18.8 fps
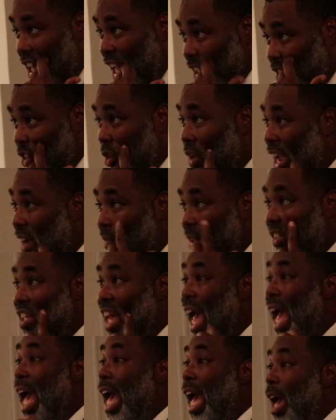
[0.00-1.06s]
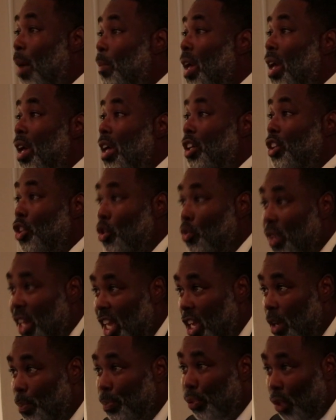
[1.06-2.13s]
And so every time you
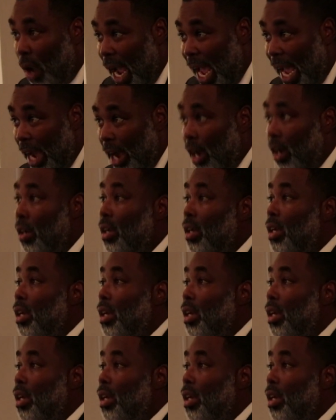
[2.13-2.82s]
need prayer,